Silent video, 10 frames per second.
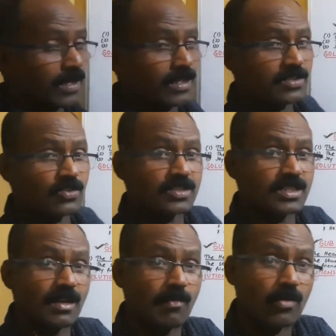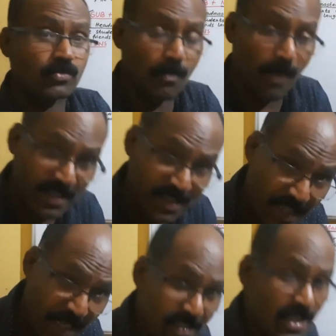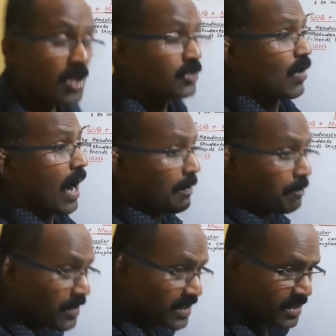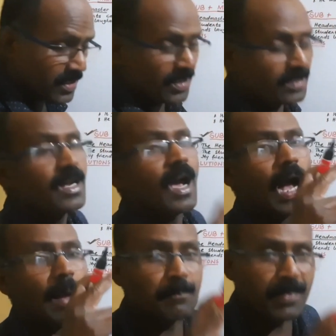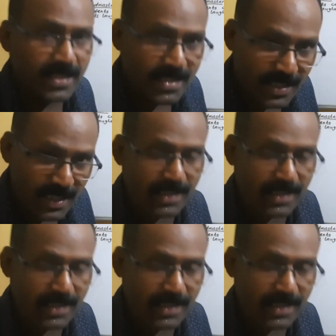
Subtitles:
are discussing about the past tense, so appreciated is